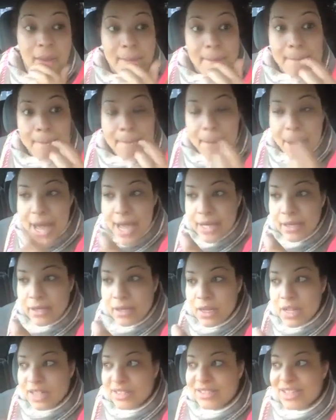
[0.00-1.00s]
But
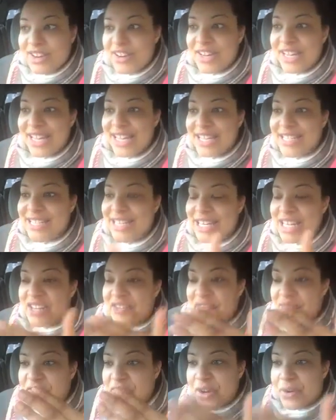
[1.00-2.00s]
there is an
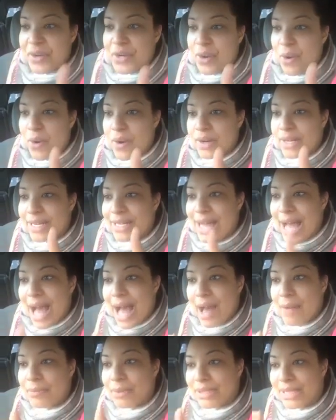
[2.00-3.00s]
inferiority
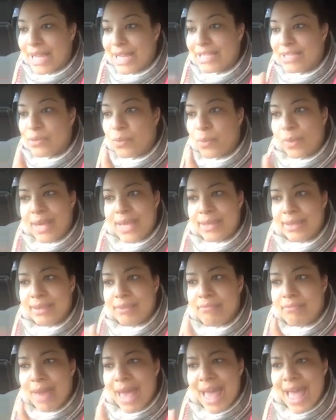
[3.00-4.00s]
complex
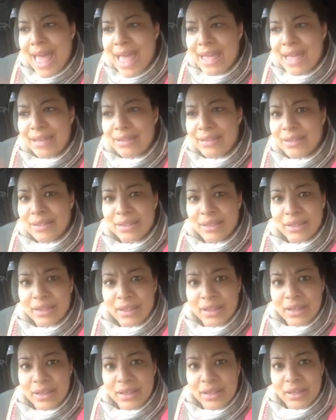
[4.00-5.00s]
with men
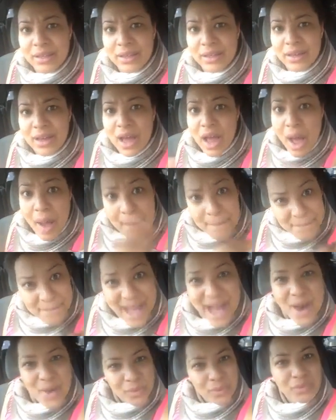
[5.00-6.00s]

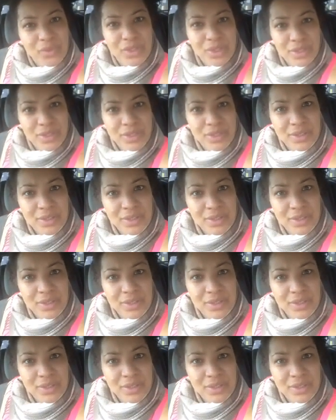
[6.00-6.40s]
about